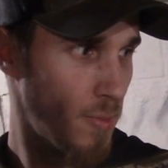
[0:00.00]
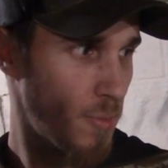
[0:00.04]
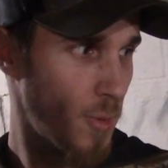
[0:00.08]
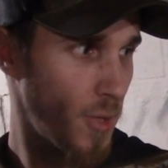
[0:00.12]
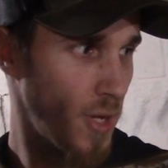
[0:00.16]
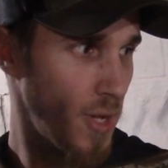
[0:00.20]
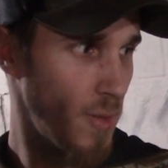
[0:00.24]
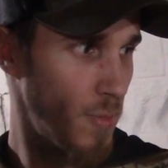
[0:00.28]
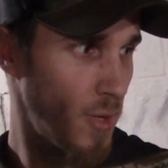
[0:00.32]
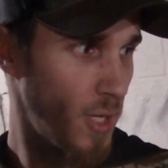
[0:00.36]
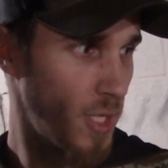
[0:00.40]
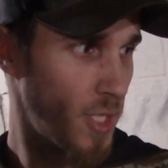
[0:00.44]

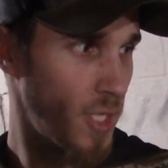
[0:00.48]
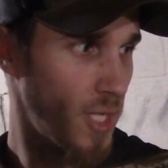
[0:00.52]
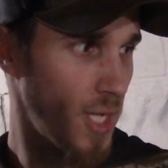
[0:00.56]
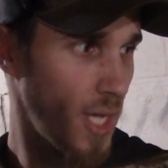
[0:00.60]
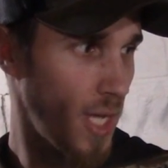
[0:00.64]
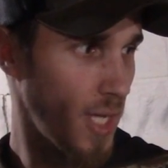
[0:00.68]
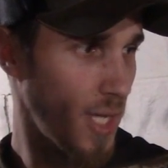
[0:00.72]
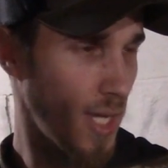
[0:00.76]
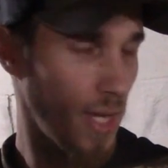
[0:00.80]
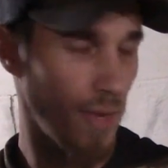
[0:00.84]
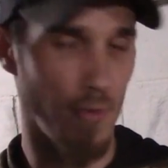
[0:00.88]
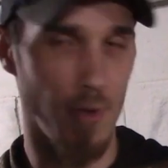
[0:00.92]
pretty much
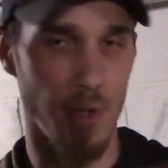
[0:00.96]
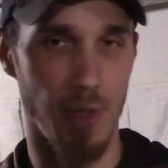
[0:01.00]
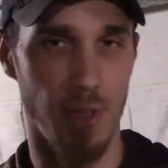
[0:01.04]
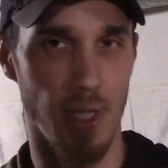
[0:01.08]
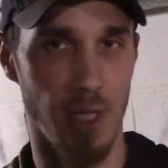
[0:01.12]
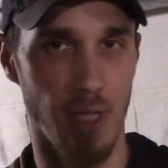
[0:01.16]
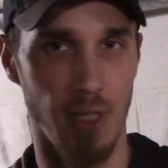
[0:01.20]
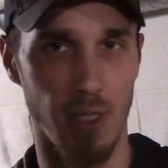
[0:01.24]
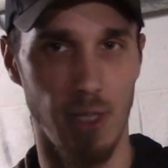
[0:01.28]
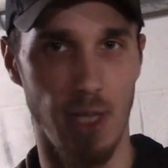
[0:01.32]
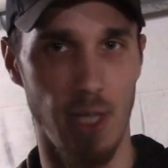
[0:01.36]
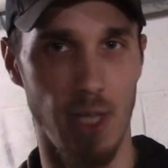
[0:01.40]
take
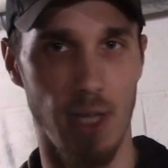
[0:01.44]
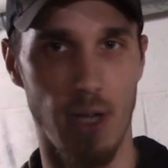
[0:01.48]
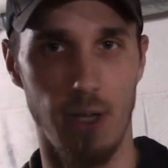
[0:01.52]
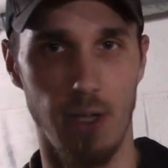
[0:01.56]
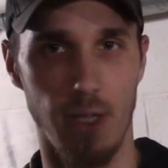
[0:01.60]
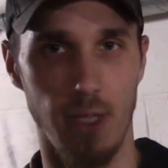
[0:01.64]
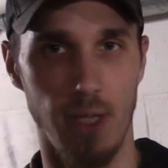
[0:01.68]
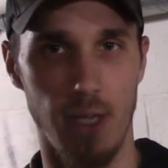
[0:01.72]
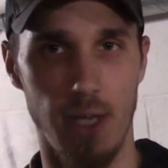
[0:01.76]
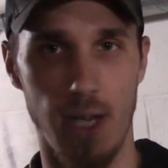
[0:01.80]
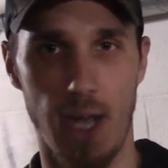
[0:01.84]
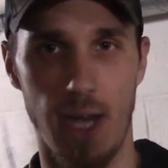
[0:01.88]
everything that he
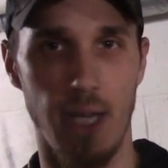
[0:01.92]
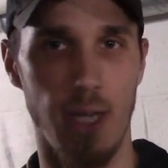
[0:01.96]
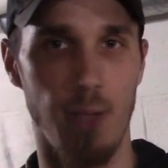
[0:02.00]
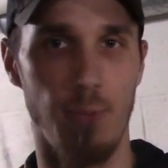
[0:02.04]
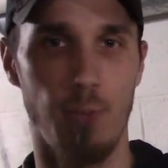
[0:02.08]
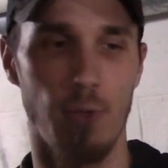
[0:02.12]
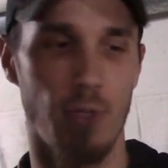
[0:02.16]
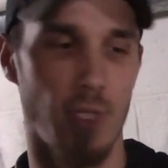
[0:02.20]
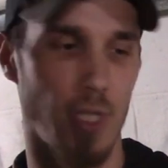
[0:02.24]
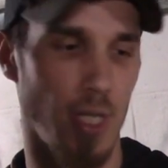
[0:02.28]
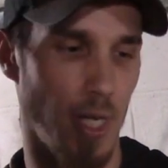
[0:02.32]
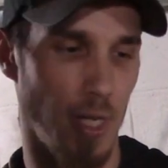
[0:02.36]
hunted
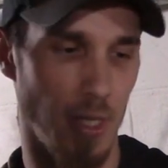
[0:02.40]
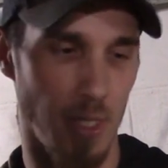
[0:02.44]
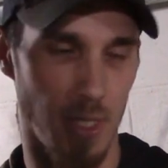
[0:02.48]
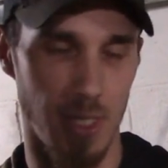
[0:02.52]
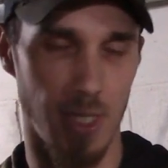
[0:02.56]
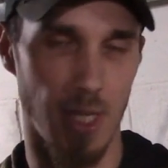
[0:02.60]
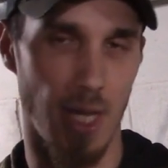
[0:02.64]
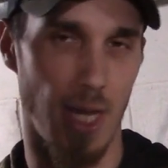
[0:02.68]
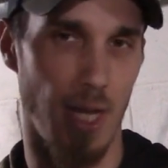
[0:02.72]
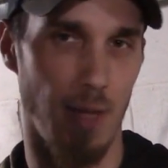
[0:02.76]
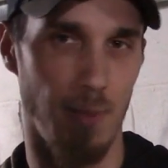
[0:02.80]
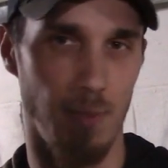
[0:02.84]
90% of the
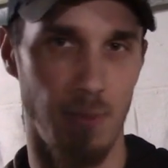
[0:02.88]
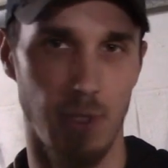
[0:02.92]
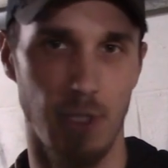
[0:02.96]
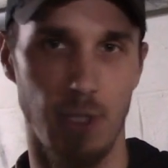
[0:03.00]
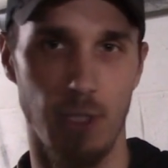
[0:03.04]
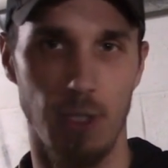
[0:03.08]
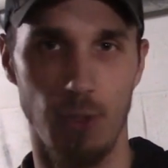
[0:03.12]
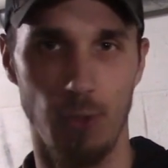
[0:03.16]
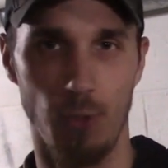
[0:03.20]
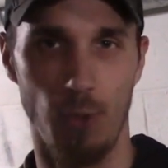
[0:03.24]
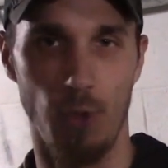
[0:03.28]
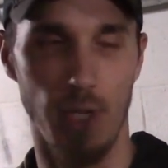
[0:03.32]
time.
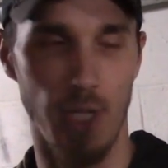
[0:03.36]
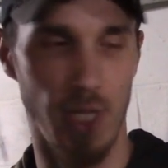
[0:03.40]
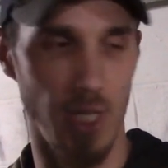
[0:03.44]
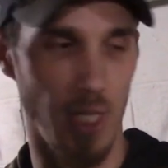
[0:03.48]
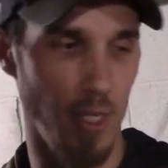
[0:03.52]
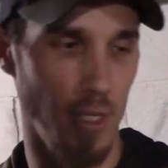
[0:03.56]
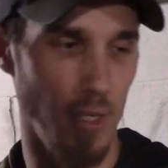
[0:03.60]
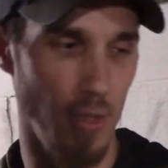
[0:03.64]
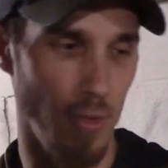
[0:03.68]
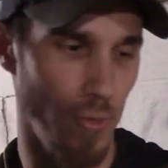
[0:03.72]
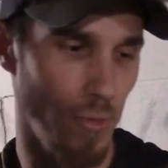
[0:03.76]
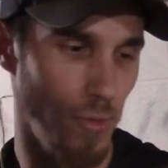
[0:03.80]
This is what
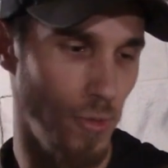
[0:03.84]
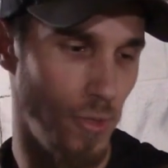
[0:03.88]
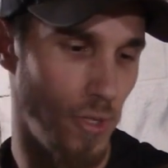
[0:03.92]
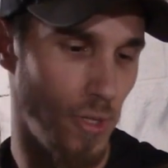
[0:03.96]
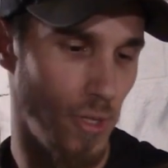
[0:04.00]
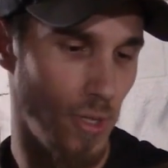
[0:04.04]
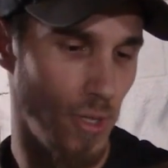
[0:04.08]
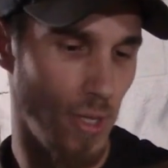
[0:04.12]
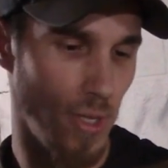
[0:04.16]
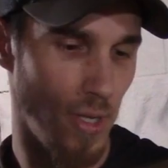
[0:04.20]
he'd use.